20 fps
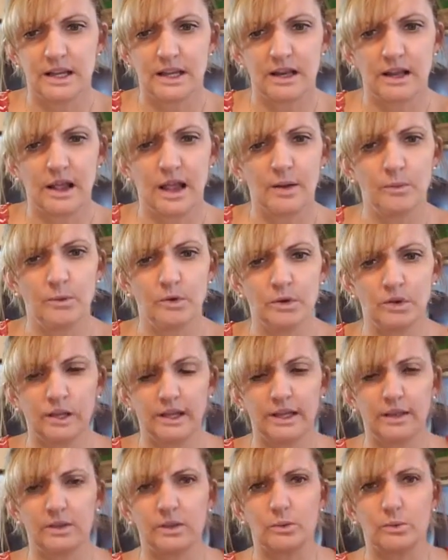and I will
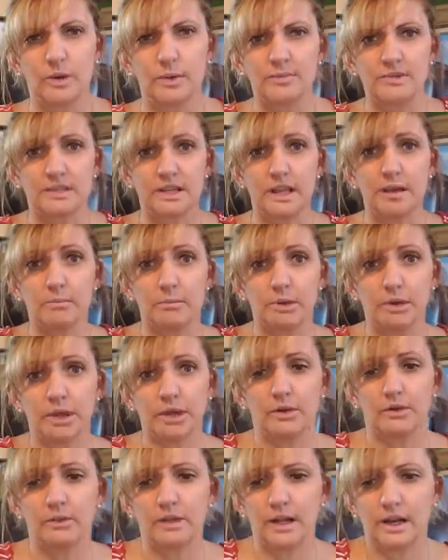link the website
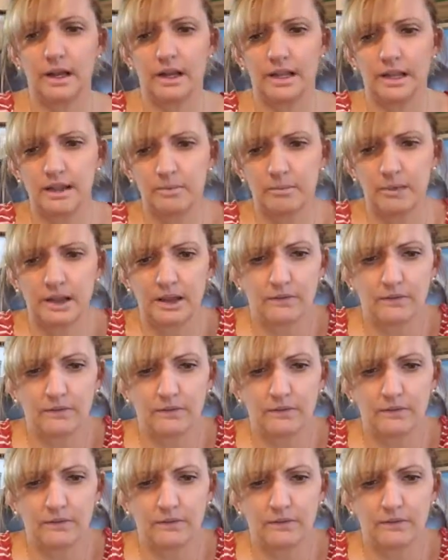below that I get my